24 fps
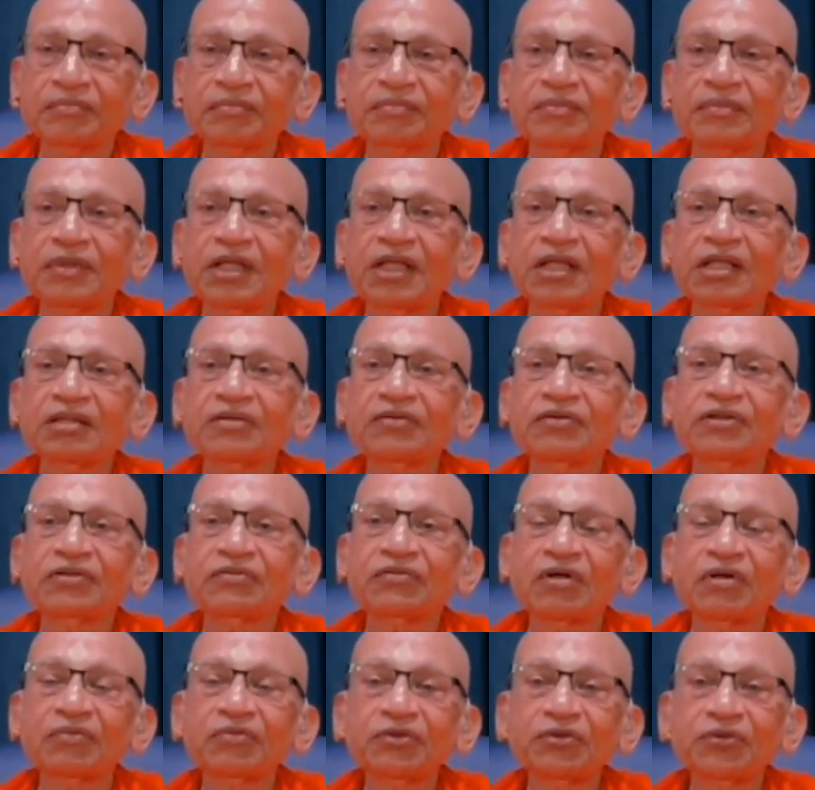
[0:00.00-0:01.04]
As our
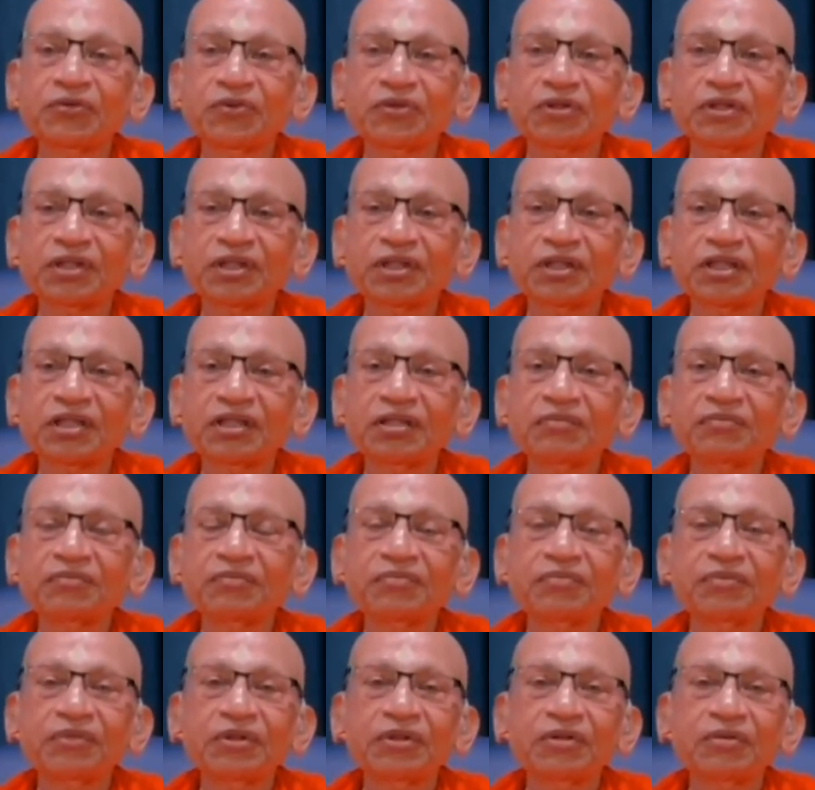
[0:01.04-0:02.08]
Swami would say that,
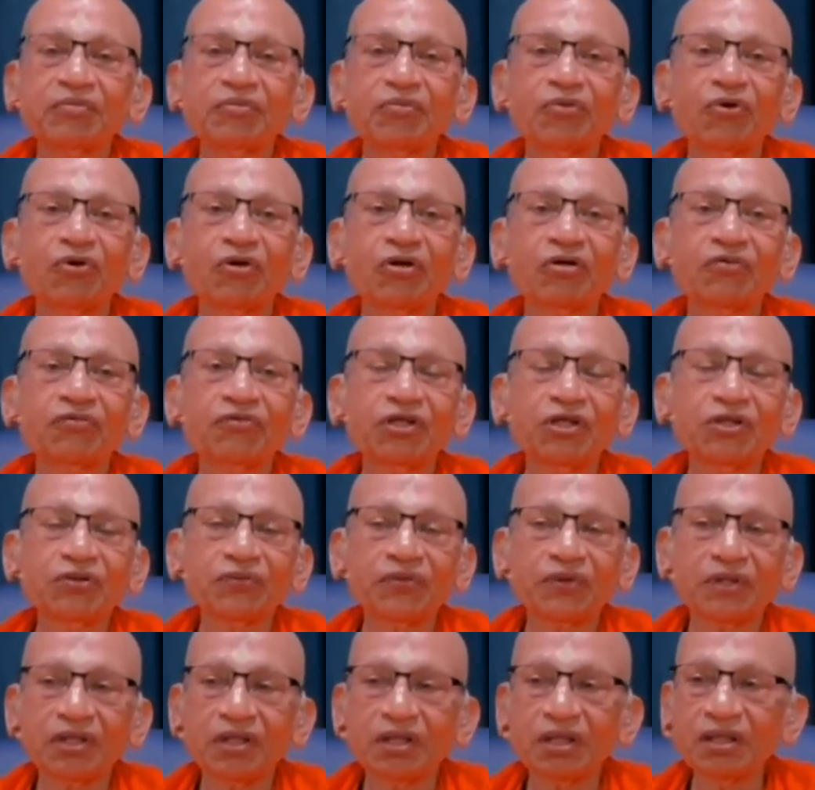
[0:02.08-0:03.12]
more of
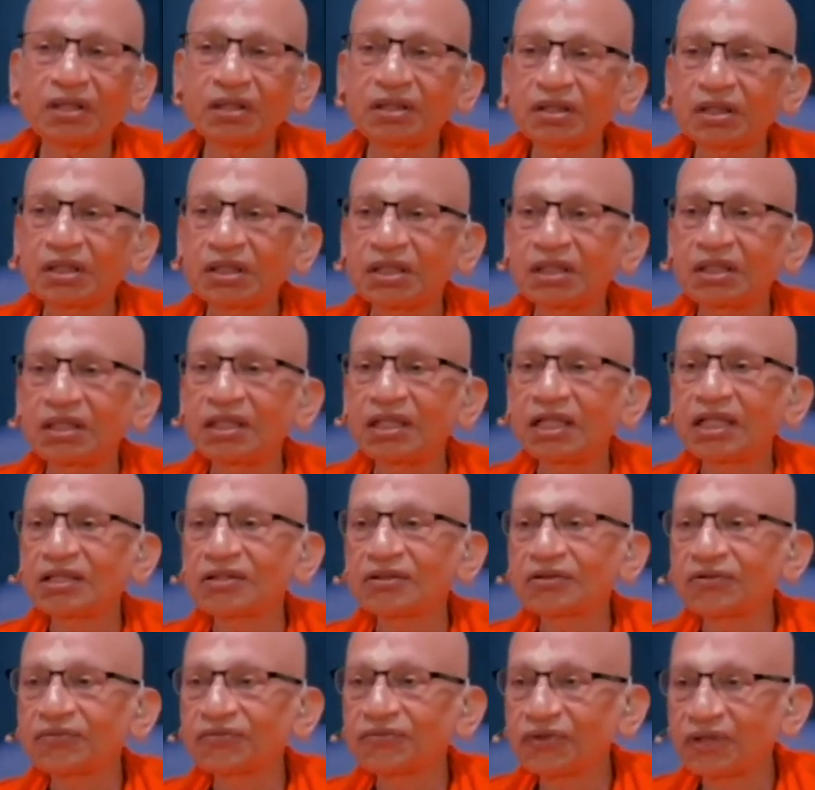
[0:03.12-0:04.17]
Ishvara,
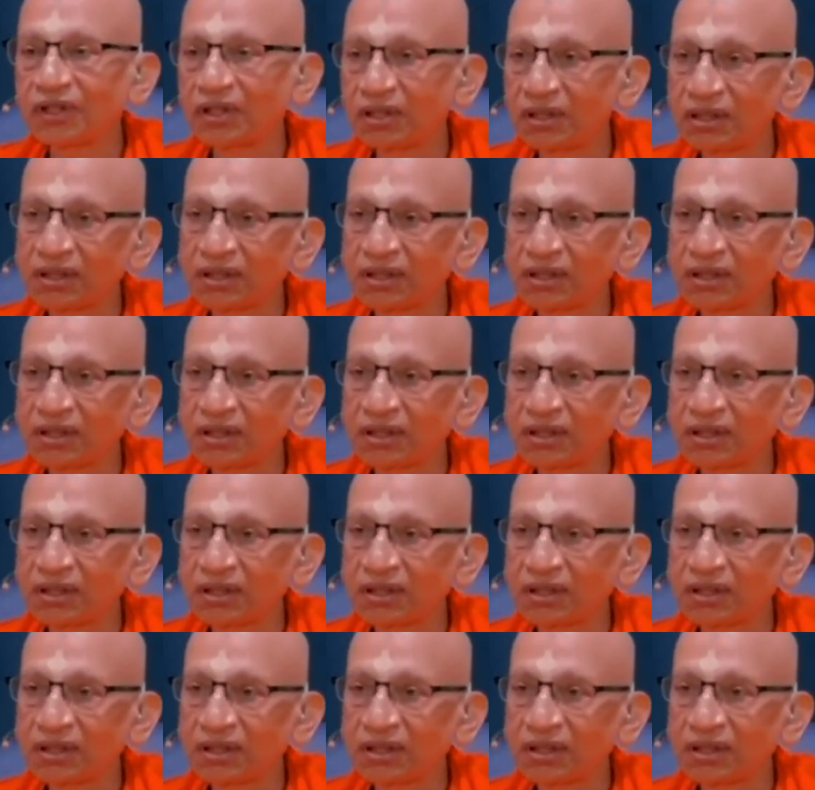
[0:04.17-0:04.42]
less of I.